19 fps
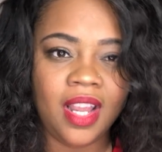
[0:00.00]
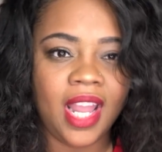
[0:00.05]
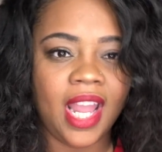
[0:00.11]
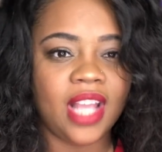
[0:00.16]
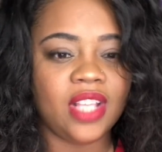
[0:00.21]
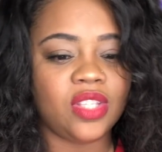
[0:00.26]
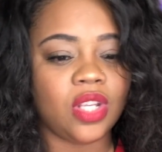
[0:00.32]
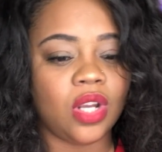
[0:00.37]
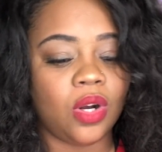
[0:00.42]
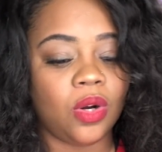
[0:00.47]

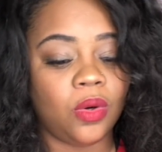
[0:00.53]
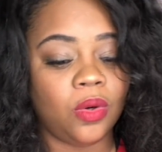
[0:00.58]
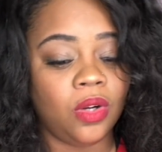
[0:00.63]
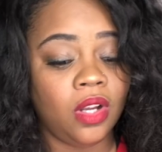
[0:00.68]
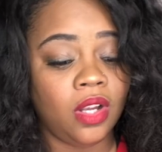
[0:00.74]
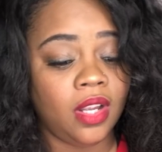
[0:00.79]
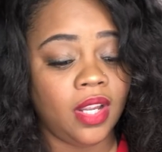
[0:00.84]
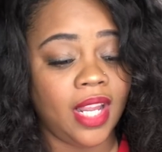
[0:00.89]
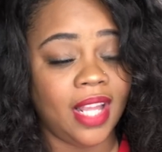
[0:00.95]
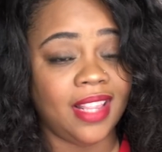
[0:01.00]
And so
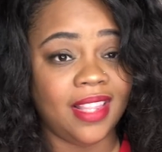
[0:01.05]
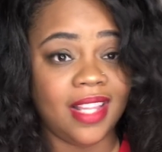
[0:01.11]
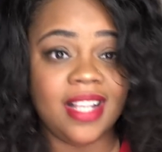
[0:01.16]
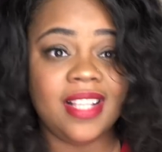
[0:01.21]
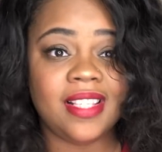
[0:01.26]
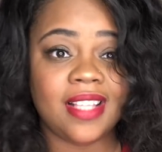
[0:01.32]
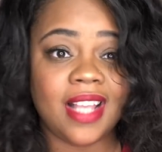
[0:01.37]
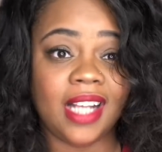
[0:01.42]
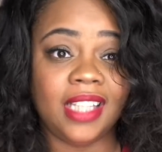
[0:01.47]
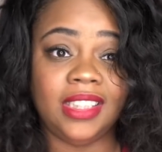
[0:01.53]
in
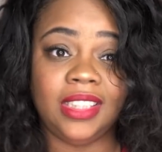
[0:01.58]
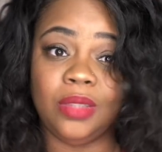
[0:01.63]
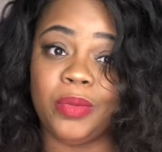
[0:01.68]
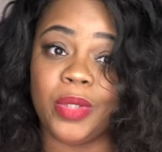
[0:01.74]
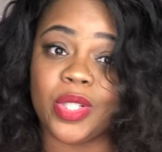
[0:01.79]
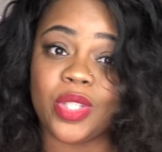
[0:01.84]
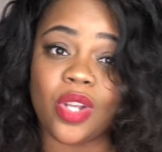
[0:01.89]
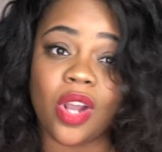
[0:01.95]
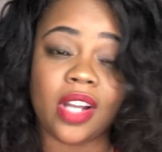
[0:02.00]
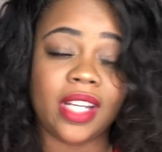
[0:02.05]
this section, we're
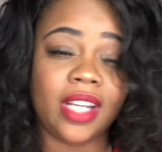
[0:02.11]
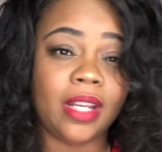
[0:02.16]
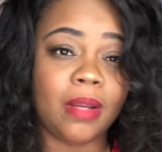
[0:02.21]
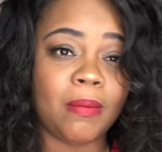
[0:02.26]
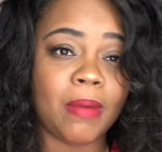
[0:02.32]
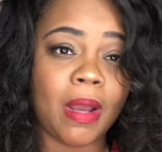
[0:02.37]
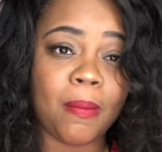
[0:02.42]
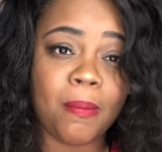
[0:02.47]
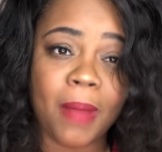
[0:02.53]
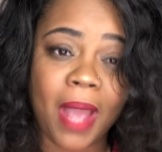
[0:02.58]
talking
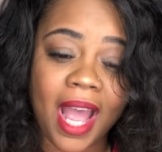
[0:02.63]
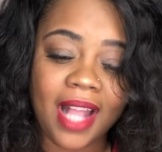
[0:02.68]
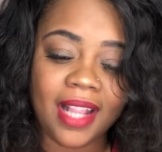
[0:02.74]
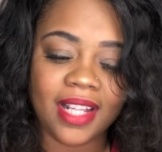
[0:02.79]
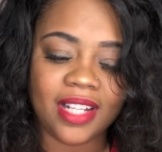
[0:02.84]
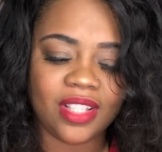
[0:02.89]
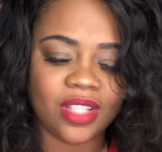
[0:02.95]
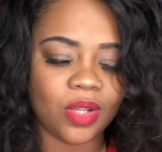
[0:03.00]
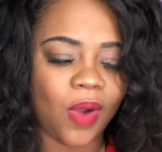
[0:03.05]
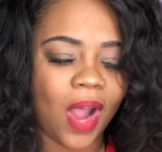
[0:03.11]
about
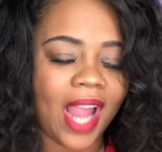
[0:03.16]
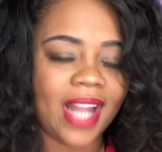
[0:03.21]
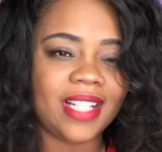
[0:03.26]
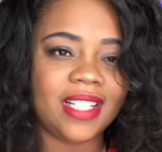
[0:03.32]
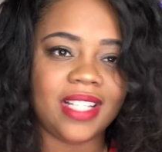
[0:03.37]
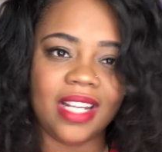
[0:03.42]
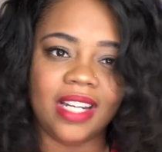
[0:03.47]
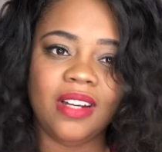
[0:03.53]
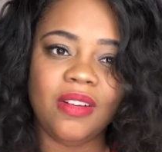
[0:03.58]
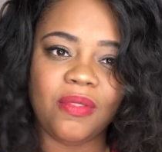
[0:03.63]
balance. So
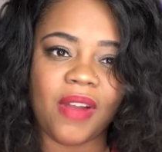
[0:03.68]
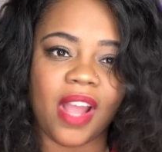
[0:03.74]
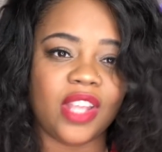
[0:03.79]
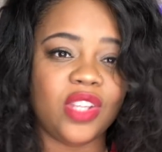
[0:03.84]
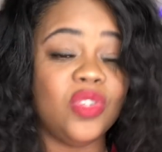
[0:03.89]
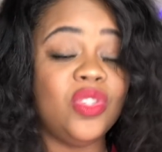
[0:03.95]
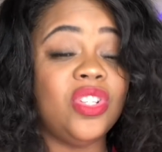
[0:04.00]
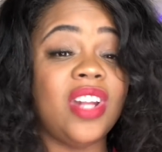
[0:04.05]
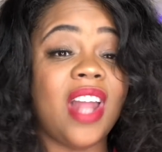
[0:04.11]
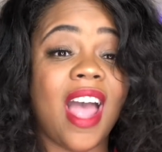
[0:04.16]
identify,
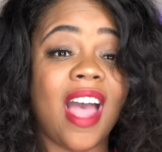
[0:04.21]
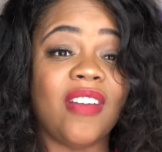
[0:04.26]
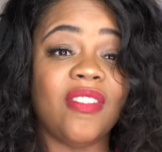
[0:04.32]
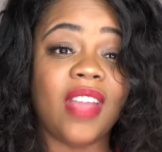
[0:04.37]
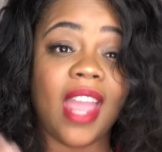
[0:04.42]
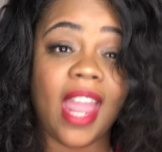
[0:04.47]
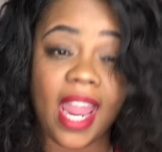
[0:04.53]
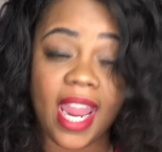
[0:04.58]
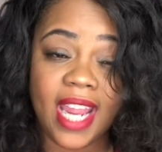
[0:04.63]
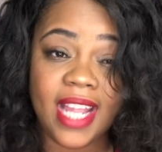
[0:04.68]
you should have
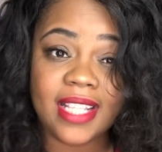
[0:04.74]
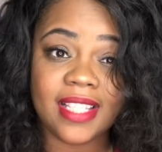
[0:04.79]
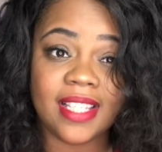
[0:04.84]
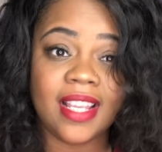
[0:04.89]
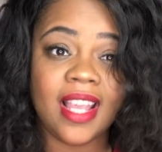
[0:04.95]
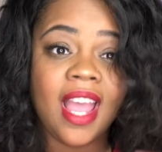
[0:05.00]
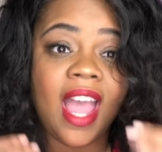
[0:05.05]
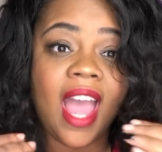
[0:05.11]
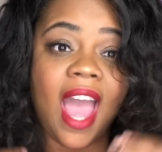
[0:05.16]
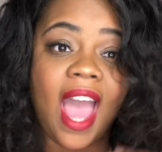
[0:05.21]
8
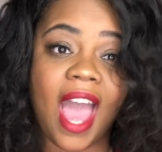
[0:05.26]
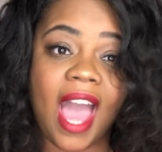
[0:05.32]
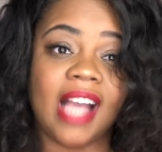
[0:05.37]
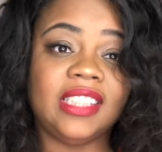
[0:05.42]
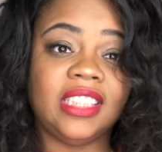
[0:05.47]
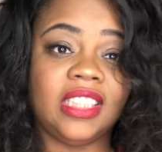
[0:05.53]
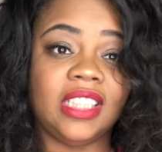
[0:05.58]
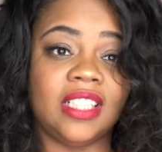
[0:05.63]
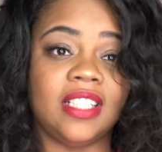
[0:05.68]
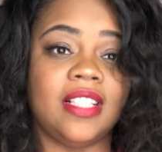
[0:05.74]

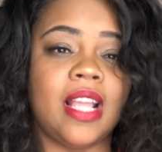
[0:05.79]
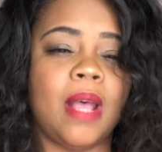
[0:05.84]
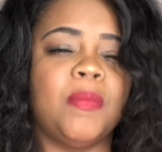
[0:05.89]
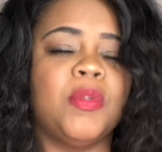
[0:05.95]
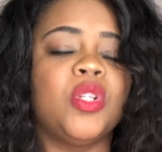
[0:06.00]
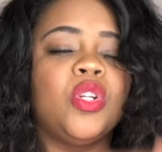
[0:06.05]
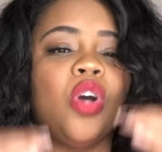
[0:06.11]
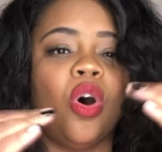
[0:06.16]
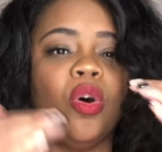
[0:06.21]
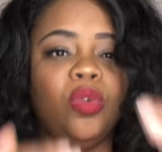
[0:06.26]
action
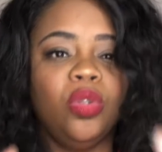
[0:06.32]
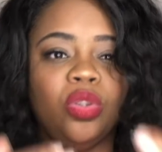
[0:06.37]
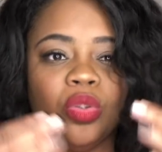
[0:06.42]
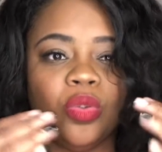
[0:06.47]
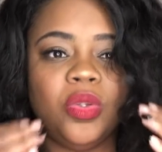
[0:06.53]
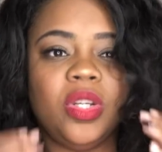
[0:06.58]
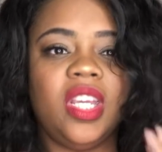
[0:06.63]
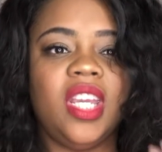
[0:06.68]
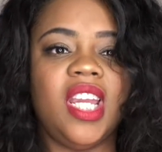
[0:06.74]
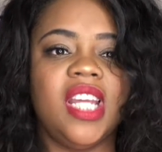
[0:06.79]
steps. Go
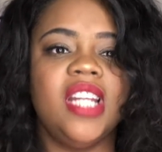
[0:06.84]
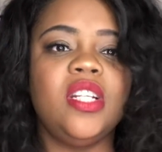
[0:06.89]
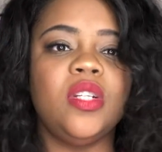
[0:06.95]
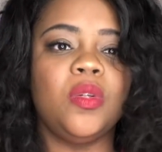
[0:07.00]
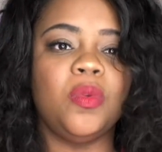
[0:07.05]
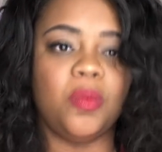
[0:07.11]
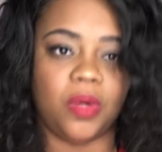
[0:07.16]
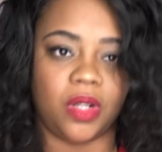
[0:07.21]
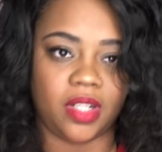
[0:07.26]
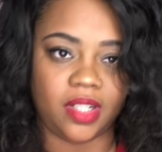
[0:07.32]
through each
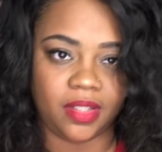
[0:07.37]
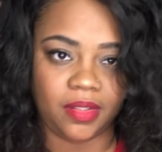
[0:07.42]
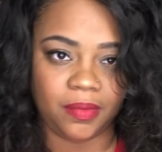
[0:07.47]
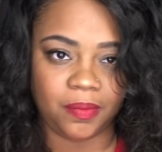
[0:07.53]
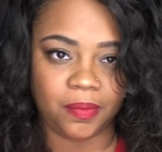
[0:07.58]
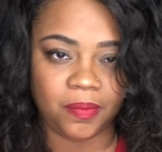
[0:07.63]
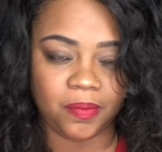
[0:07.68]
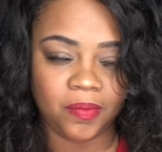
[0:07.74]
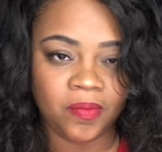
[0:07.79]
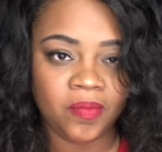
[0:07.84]
one
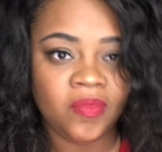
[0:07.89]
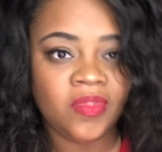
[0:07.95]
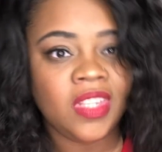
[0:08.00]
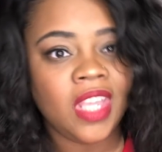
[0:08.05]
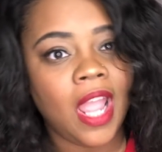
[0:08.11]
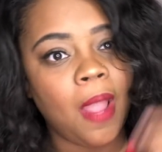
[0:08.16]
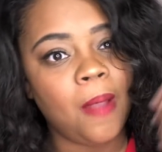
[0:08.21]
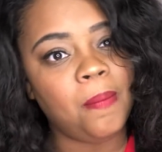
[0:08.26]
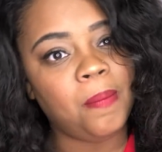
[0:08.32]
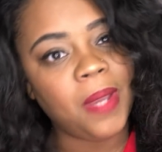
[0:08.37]

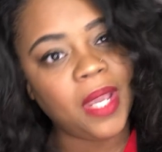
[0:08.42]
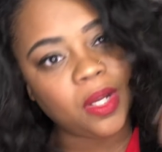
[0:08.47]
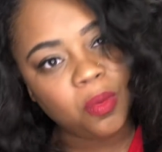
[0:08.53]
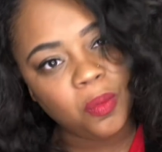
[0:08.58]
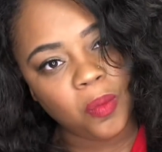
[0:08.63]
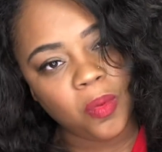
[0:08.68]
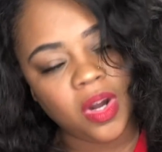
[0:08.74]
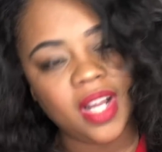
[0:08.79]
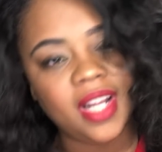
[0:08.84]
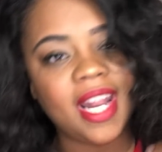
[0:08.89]
and pick
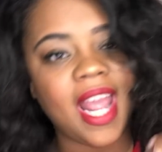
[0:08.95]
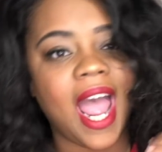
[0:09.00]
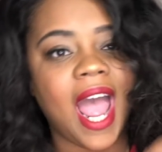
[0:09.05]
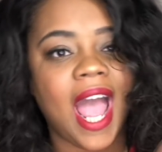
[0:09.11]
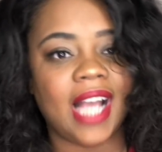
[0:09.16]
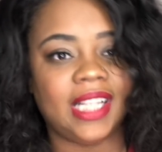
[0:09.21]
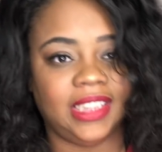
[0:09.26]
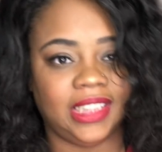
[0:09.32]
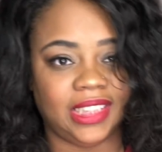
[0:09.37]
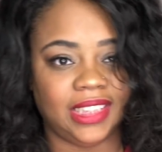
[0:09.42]
one
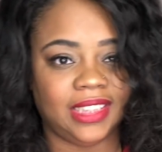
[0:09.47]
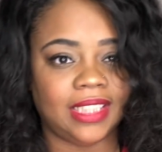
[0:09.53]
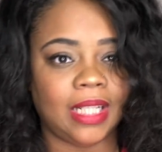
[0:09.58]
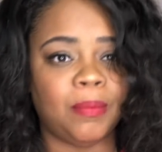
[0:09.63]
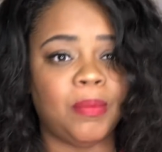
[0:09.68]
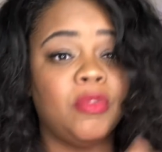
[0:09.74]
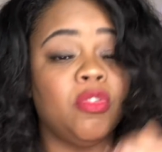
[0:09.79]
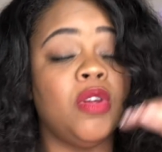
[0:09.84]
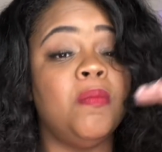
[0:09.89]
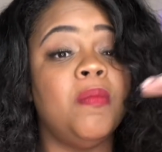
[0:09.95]
action
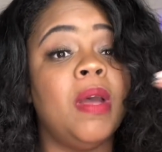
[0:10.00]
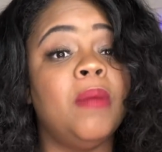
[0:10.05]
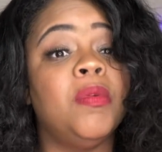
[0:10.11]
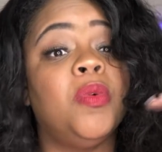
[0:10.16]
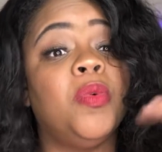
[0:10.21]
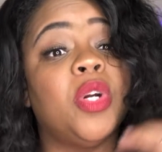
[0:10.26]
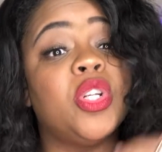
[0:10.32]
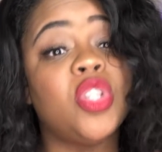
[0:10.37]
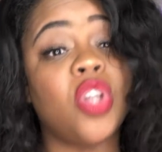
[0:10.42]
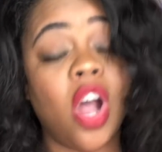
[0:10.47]
step. And remember,
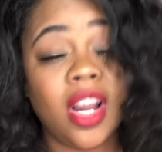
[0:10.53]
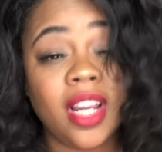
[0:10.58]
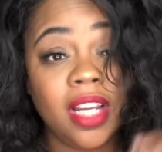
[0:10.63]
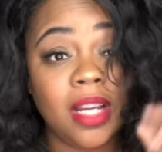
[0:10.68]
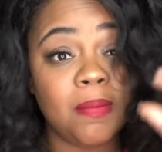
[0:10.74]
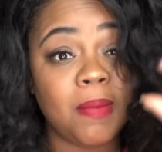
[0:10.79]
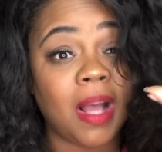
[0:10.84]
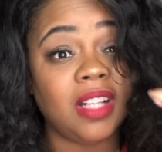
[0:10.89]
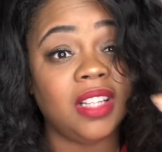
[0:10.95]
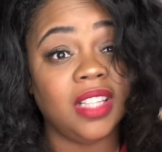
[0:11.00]
we're talking
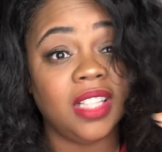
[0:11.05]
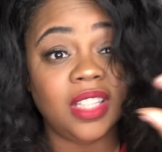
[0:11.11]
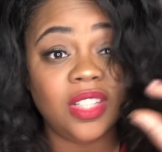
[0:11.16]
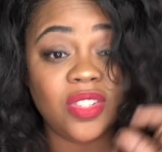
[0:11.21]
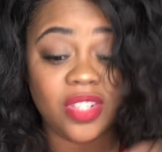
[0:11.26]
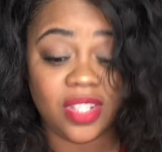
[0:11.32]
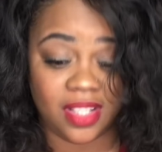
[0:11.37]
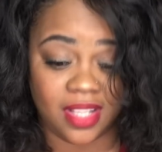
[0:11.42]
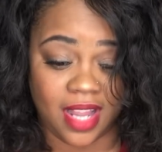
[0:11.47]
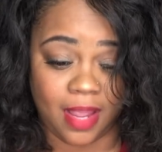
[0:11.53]
about little
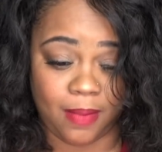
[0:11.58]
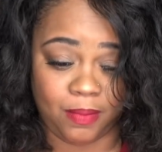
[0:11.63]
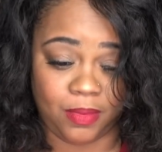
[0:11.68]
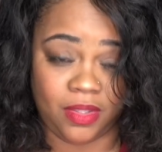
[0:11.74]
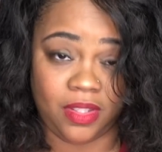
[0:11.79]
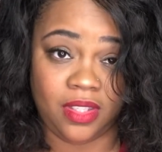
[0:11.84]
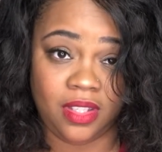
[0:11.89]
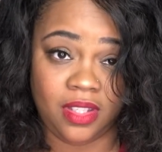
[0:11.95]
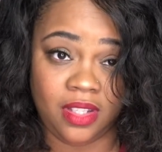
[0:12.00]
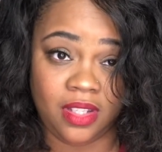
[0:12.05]

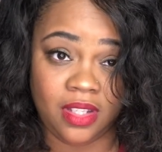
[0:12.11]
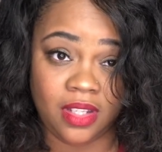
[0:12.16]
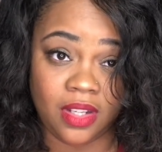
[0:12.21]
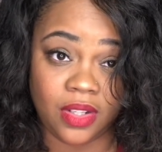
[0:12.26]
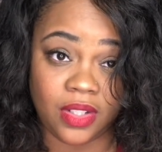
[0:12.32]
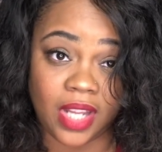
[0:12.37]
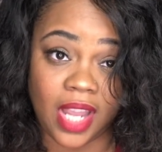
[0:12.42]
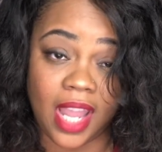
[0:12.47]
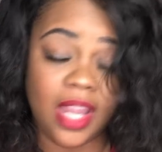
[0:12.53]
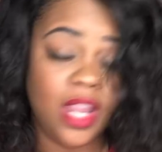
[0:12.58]
steps,
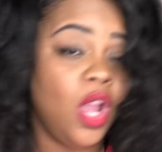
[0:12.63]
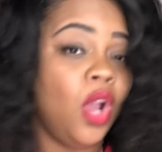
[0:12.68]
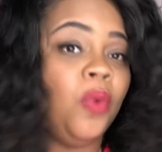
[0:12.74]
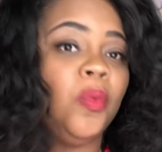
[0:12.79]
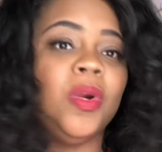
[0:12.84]
okay?